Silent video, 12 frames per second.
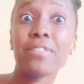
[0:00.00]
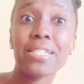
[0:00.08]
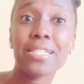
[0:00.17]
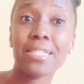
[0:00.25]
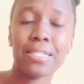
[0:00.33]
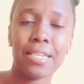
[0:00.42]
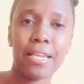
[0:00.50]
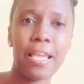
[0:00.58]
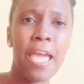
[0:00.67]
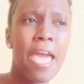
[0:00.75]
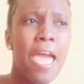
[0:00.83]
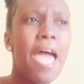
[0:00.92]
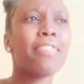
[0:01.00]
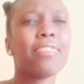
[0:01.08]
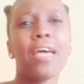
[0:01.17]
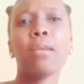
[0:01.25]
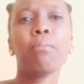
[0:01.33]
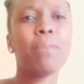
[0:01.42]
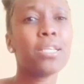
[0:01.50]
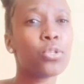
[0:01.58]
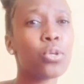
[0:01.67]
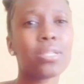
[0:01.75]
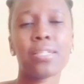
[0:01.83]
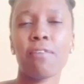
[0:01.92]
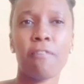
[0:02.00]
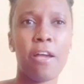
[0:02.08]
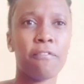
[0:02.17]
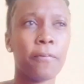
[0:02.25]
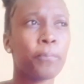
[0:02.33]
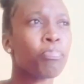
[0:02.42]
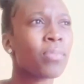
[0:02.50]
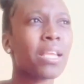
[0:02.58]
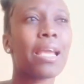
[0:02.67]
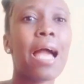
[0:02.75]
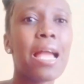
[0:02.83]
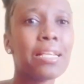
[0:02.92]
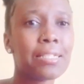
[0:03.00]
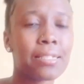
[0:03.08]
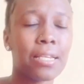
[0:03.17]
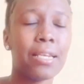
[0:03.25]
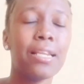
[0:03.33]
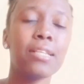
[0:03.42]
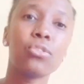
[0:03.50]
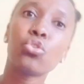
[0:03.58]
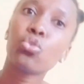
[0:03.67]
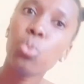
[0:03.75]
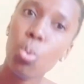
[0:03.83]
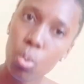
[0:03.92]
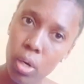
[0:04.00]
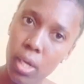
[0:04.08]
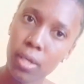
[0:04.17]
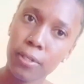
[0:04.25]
yesterday, and that makes you a survivor. Guys, let's talk.